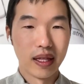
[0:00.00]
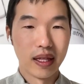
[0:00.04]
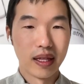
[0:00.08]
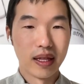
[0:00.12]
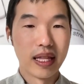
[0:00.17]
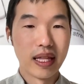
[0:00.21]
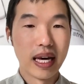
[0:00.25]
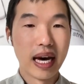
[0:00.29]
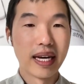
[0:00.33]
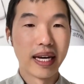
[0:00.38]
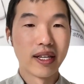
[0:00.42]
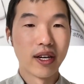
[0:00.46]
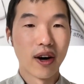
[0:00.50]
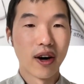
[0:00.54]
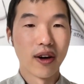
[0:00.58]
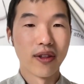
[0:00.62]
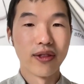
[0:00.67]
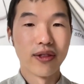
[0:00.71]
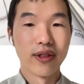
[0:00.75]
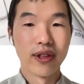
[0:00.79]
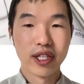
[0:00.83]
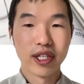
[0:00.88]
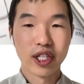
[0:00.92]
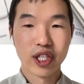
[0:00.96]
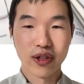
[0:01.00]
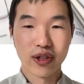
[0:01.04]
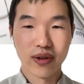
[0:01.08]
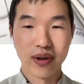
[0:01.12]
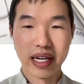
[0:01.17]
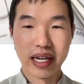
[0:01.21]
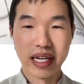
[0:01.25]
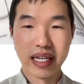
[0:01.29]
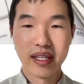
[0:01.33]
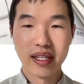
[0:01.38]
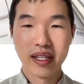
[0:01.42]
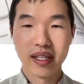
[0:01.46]
Then on this
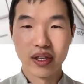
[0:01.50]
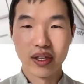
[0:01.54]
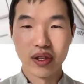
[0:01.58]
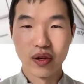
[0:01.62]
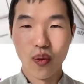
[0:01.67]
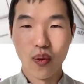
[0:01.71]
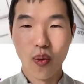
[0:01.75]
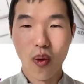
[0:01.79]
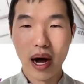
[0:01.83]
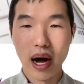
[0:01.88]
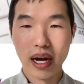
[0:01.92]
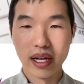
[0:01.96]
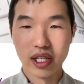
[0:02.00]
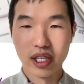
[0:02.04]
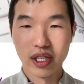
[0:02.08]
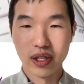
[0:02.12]
screen, you want to